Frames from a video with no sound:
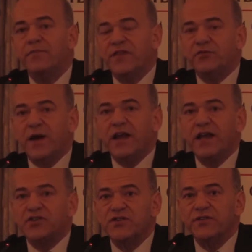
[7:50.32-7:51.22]
These
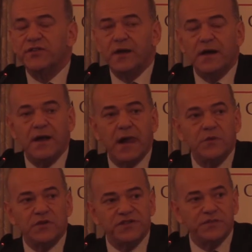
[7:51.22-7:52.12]
regulations,
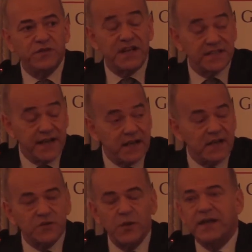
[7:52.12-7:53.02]
which I signed
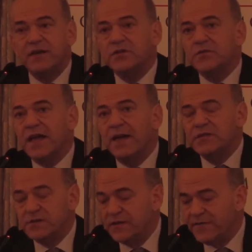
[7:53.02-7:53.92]
last week, which came
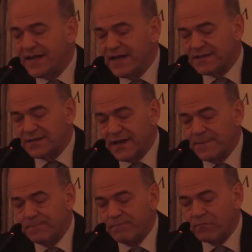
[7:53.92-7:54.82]
into effect
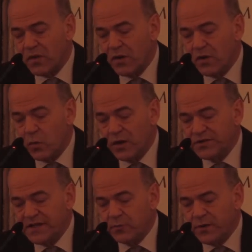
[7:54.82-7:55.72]
yesterday, will
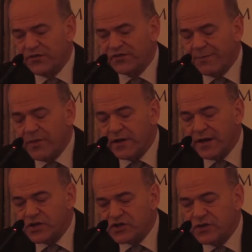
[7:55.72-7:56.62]
deal with some of
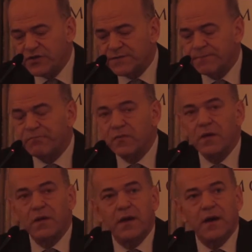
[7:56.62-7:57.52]
the issues
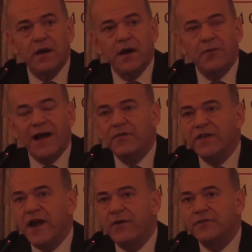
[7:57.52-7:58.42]
around
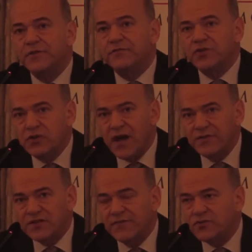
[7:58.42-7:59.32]
the areas of
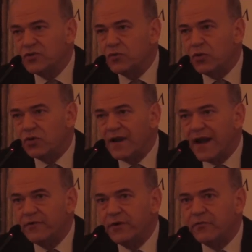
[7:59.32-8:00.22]
having to have 2
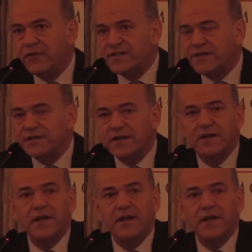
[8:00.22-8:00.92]
ordinary resident